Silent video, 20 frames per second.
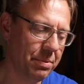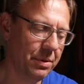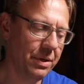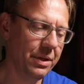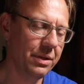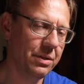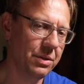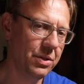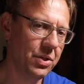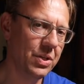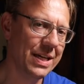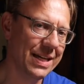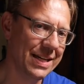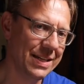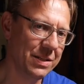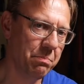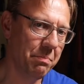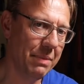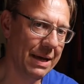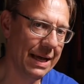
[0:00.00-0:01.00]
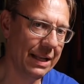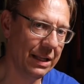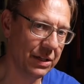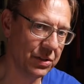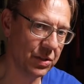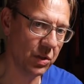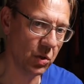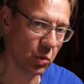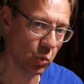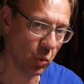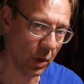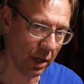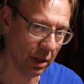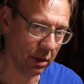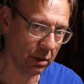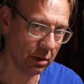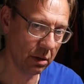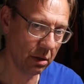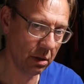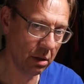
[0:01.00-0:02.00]
pretty good sized ballast as
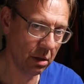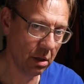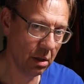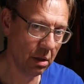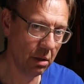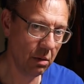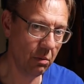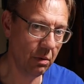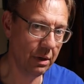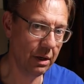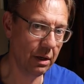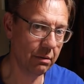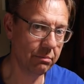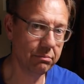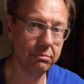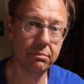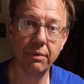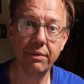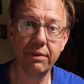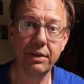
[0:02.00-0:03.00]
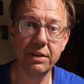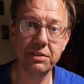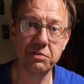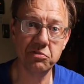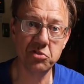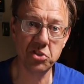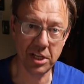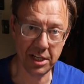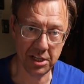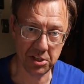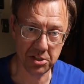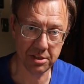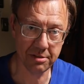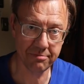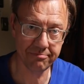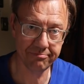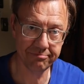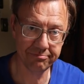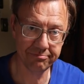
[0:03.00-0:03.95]
well. Well, things have changed.